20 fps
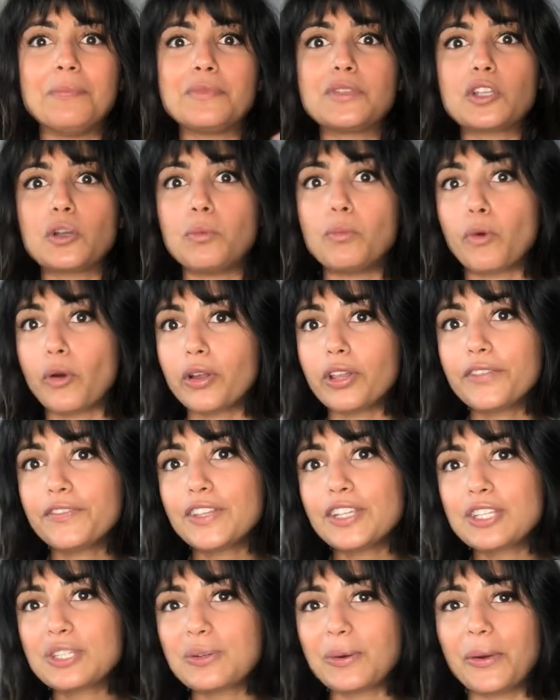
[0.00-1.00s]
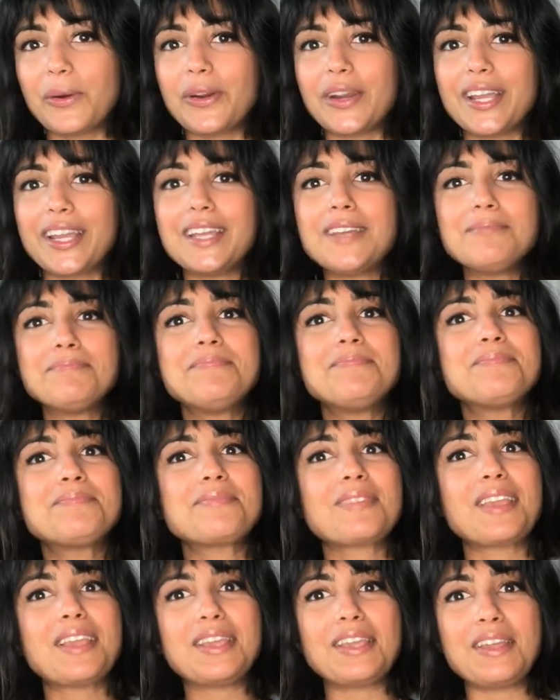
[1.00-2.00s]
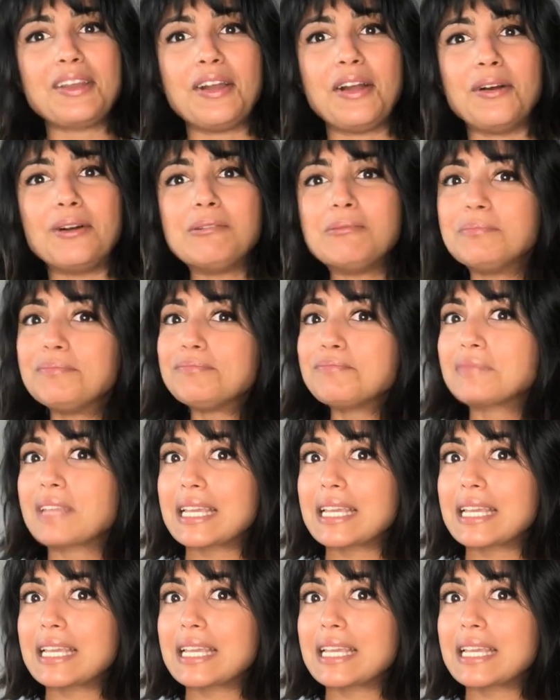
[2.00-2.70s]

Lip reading: So moral of the story, you know,